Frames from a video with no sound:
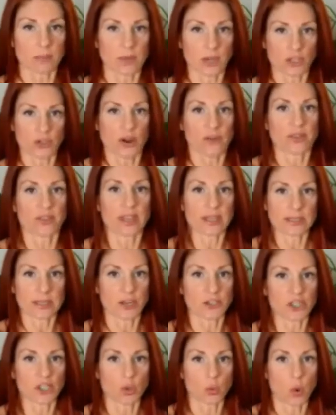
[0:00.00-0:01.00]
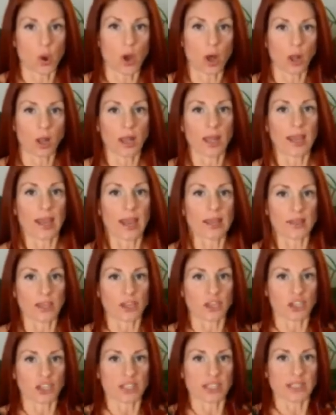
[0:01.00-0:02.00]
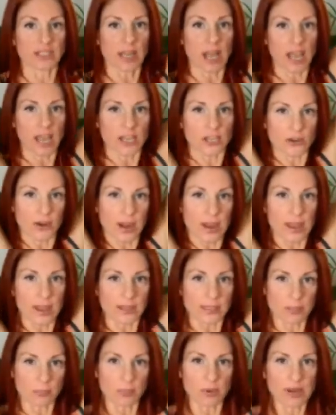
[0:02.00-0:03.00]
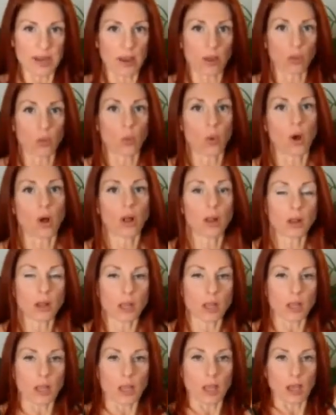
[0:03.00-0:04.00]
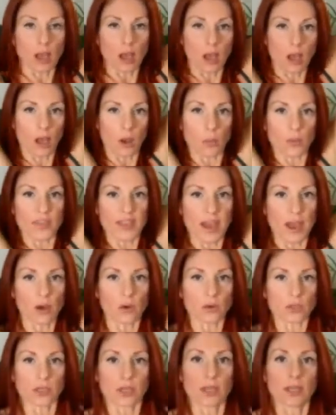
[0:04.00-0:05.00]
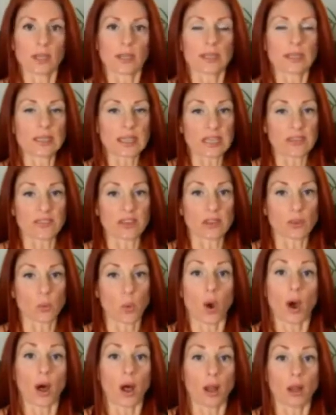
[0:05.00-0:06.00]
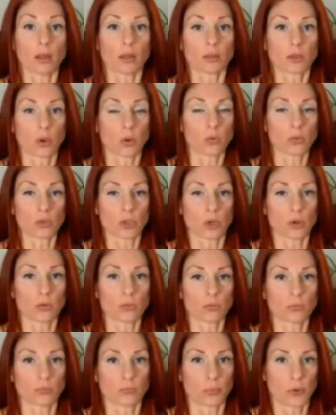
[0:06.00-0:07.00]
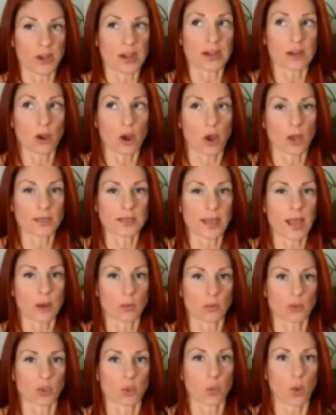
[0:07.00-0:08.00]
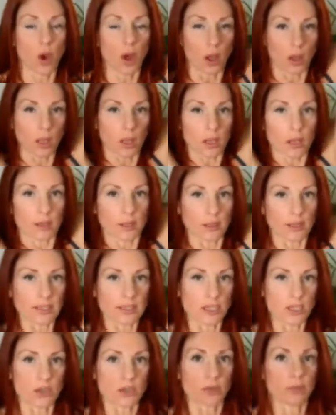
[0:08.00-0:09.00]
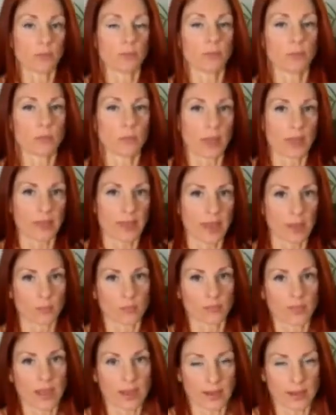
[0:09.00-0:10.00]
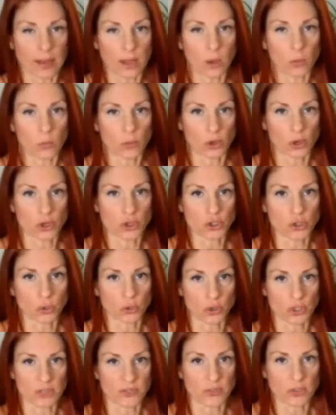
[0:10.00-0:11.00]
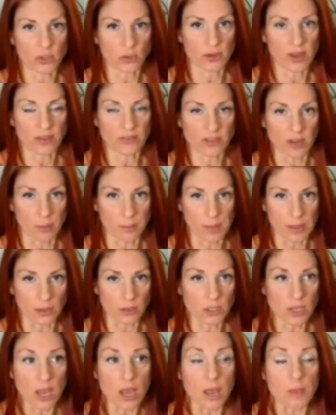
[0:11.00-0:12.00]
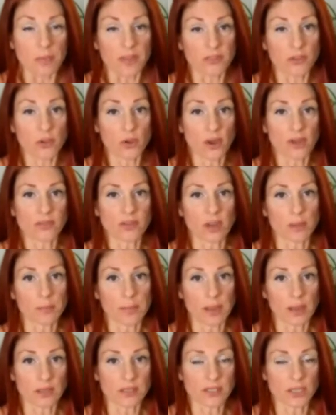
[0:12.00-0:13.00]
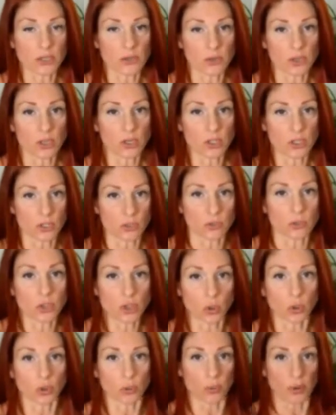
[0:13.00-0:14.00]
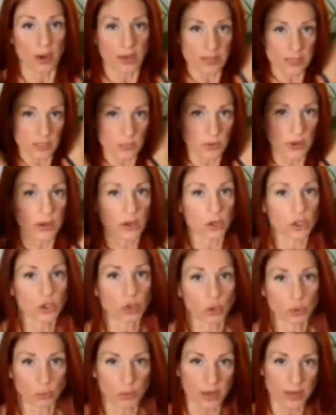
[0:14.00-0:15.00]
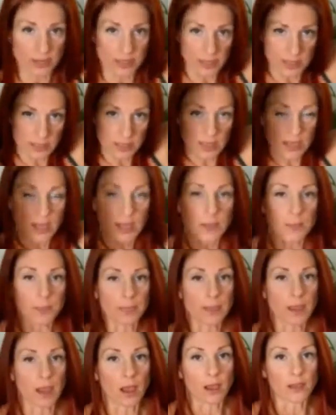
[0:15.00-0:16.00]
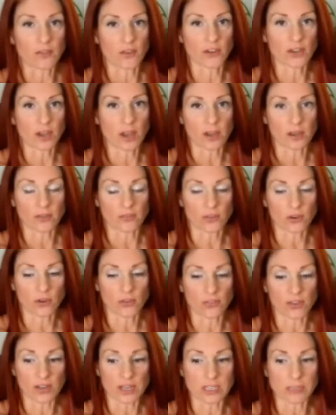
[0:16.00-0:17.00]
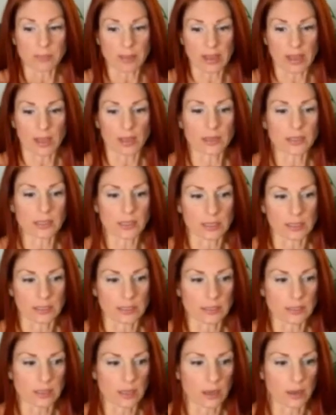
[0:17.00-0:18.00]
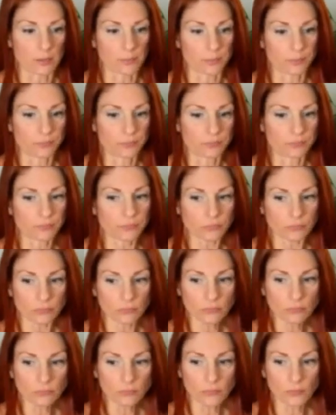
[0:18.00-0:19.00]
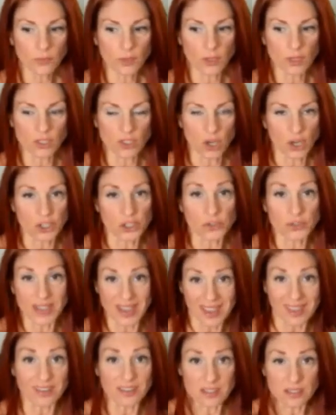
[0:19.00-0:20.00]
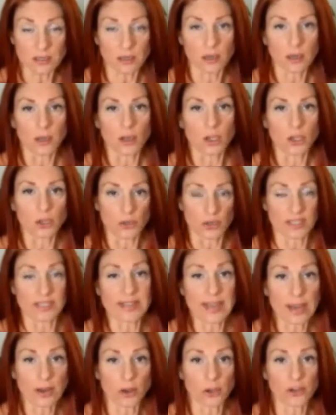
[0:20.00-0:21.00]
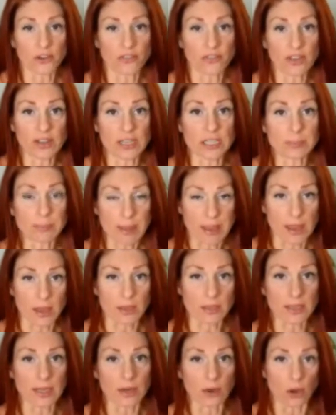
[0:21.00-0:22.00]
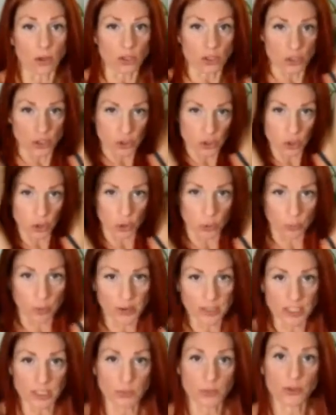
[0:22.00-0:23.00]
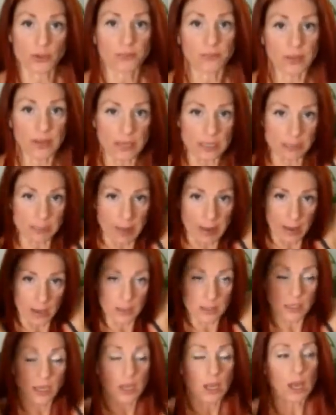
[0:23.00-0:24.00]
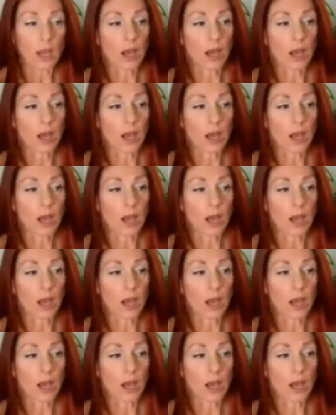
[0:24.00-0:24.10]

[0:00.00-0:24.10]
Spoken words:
and make sure everything's touching the wall, and then just slide your hands up and down the wall without leaving the wall. Don't break contact with the wall. Continue to, and that can help work your shoulders if you don't have dumbbells. But if you do have dumbbells, then you can do shoulder presses, regular shoulder presses. If your fitness band is it's not too tense, you can stand on your fitness band and also do shoulder presses with your fitness band.